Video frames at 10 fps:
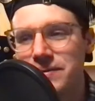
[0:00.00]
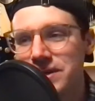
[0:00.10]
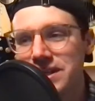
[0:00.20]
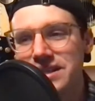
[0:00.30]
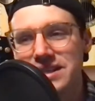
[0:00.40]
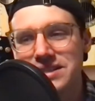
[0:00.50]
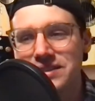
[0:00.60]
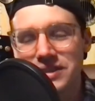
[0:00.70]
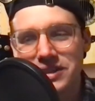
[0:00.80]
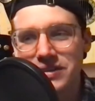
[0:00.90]
where he doesn't
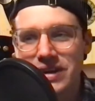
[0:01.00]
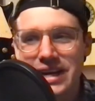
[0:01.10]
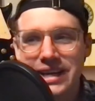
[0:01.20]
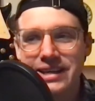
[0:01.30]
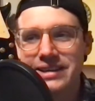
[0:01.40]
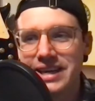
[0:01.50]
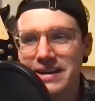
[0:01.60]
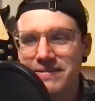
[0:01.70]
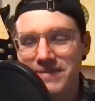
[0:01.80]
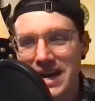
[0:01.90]
look great. He had
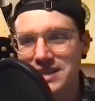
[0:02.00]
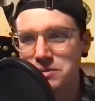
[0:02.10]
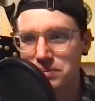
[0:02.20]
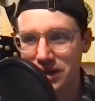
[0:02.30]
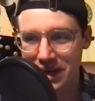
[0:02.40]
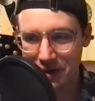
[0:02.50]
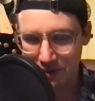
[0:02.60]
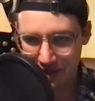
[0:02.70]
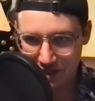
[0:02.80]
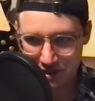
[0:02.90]
a fast break
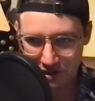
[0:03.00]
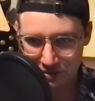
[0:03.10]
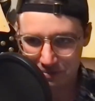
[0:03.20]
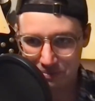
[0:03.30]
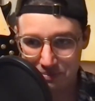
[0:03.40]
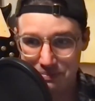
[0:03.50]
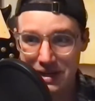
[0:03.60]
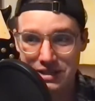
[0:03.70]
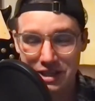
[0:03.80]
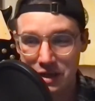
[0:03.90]
where he just
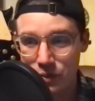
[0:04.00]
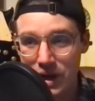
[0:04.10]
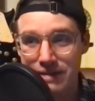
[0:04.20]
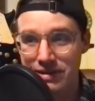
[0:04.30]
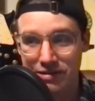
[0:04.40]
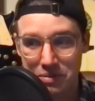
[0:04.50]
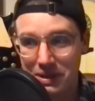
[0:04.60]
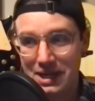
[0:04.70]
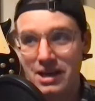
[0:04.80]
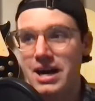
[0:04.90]
basically waved
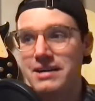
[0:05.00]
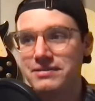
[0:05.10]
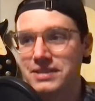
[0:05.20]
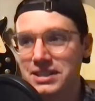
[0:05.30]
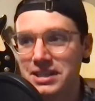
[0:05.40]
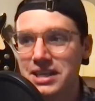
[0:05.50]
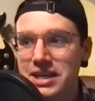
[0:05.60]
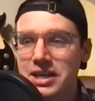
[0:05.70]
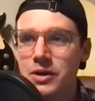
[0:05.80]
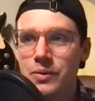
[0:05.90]
everybody off and
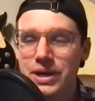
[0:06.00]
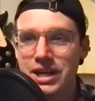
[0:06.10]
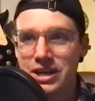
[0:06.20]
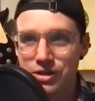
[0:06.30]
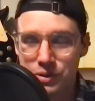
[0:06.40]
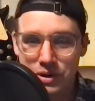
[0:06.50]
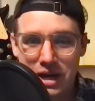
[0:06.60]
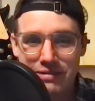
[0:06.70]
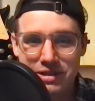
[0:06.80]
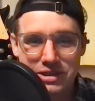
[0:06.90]
went in and threw it
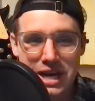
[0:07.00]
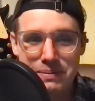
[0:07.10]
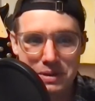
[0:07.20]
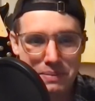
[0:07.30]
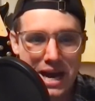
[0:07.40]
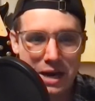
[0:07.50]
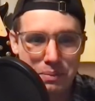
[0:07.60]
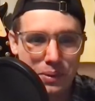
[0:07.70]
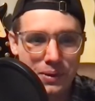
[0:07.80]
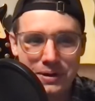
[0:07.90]
off the top of the
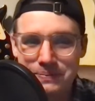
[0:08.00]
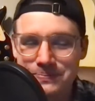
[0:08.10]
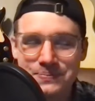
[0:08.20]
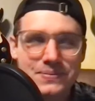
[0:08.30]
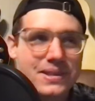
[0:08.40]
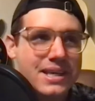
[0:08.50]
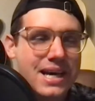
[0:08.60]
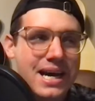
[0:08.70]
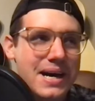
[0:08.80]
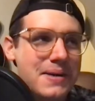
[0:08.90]
backboard.
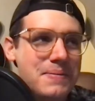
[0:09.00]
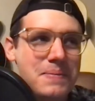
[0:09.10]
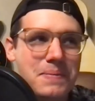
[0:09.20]
But